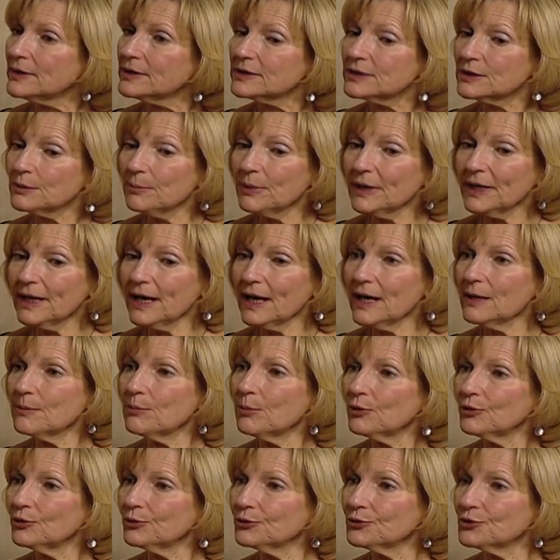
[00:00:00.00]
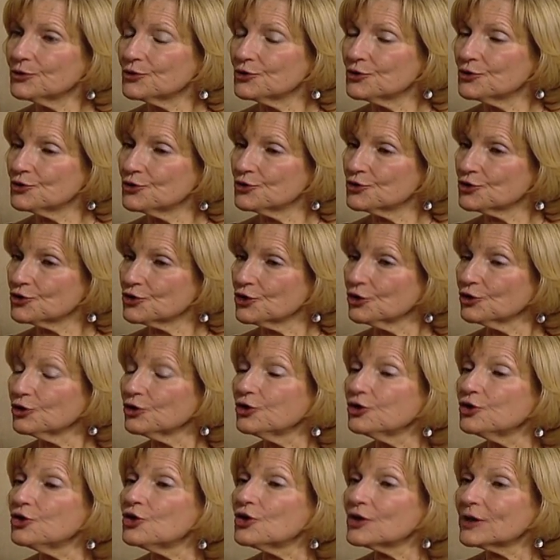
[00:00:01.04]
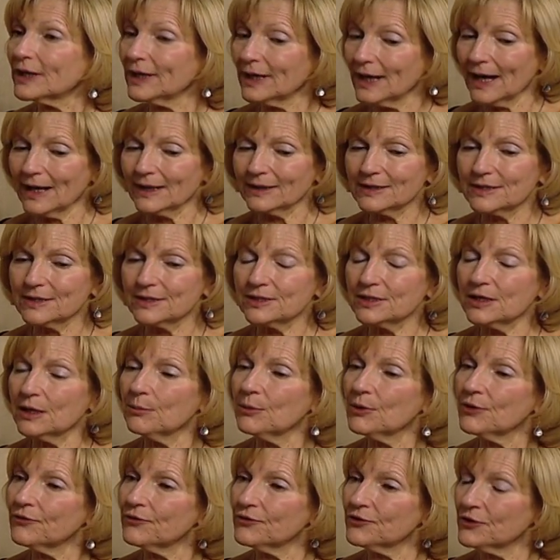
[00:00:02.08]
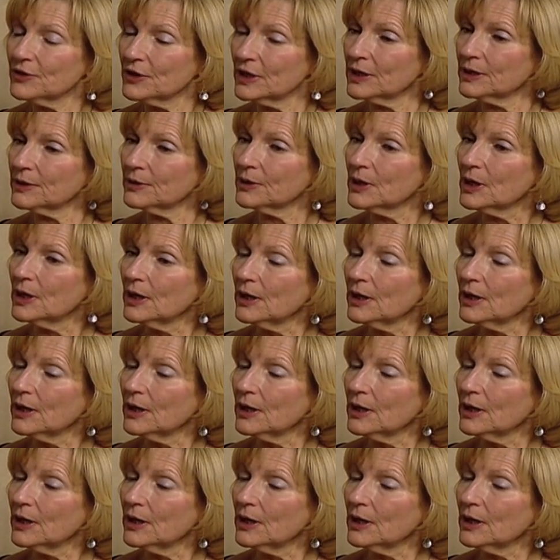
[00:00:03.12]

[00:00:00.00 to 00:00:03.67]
to be able to look at some of the